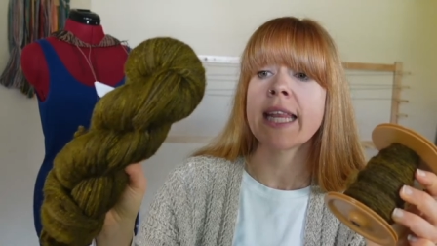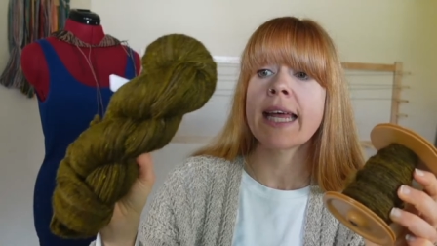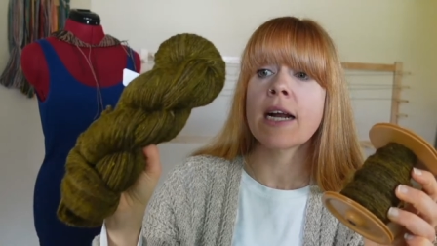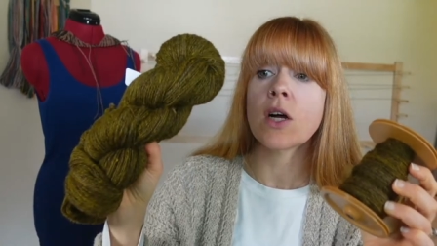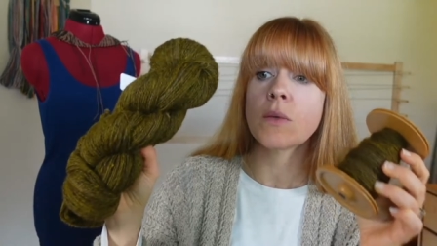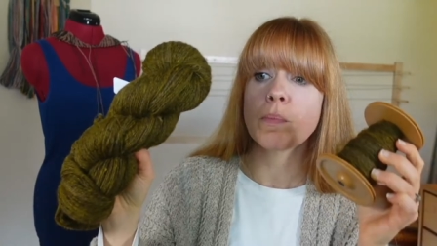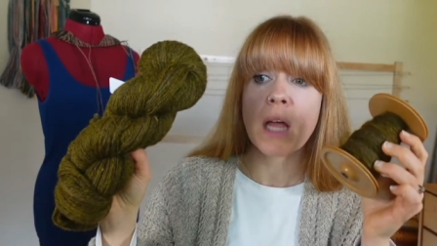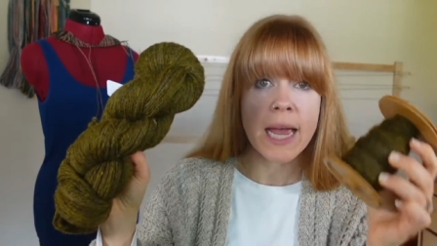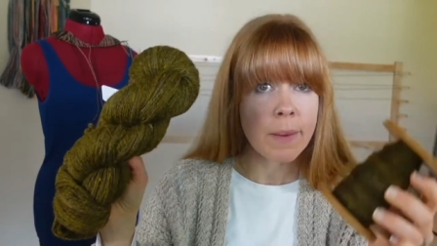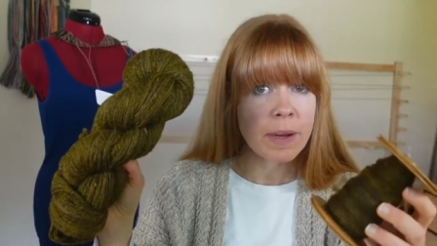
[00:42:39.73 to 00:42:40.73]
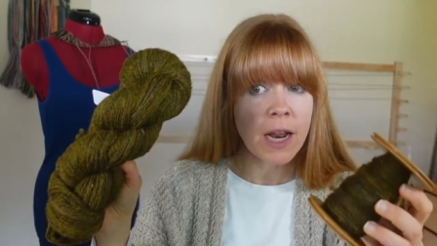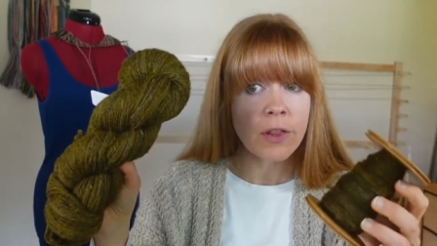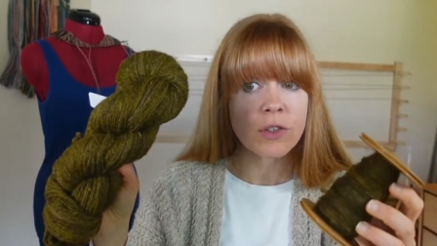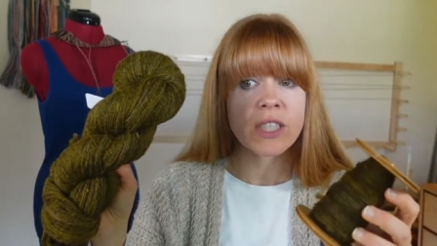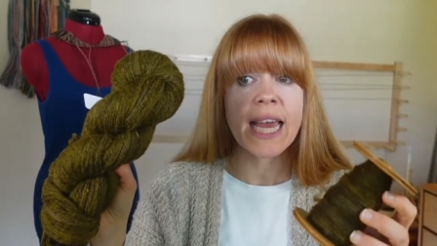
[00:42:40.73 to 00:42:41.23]
and then I'll ply up
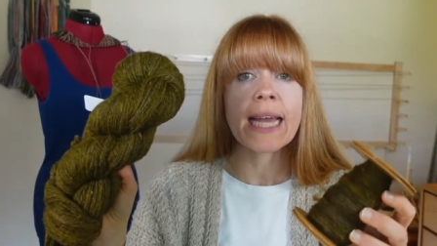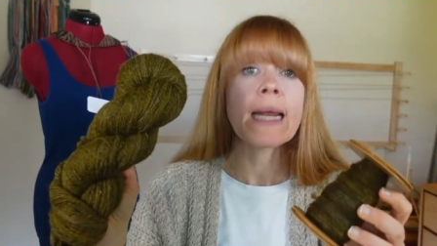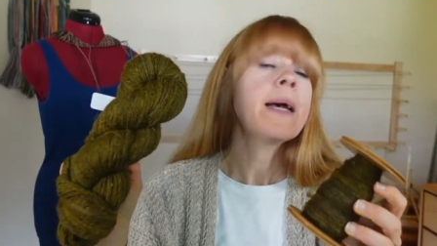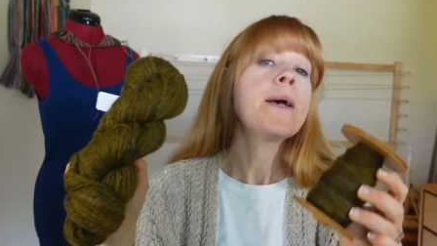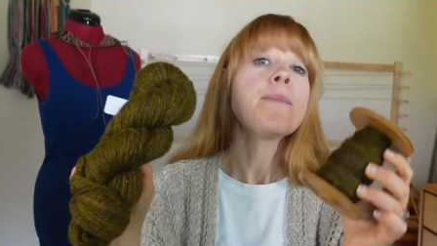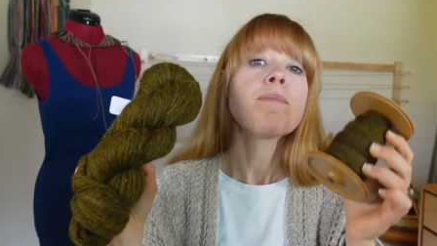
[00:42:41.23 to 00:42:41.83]
another skein,